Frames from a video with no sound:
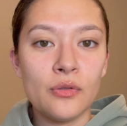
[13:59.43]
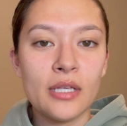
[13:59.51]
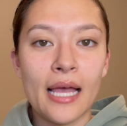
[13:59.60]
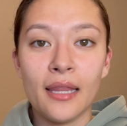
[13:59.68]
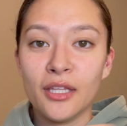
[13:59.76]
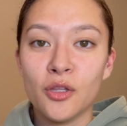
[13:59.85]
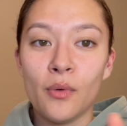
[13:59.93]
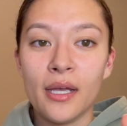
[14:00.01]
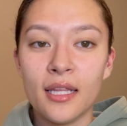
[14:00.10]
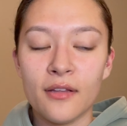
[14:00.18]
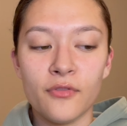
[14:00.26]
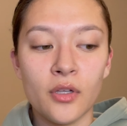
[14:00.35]
I like the way
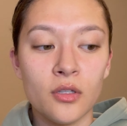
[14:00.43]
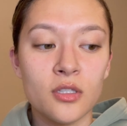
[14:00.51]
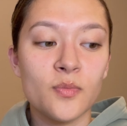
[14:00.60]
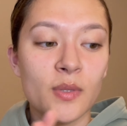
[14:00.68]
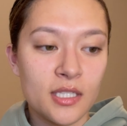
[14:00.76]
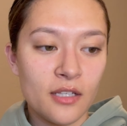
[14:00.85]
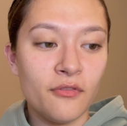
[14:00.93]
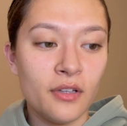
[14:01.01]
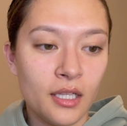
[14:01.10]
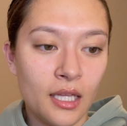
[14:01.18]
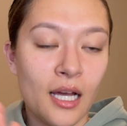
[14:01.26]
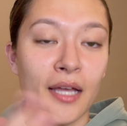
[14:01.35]
that it feels
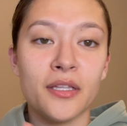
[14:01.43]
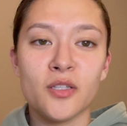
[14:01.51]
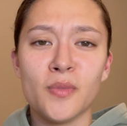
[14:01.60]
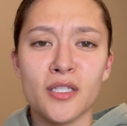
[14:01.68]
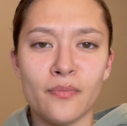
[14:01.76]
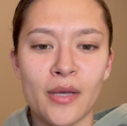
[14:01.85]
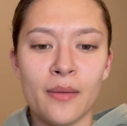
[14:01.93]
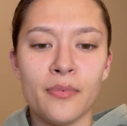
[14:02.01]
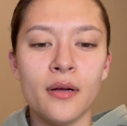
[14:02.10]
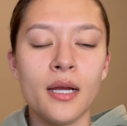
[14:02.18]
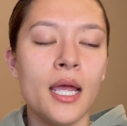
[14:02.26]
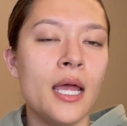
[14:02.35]
specifically on this piece of paper.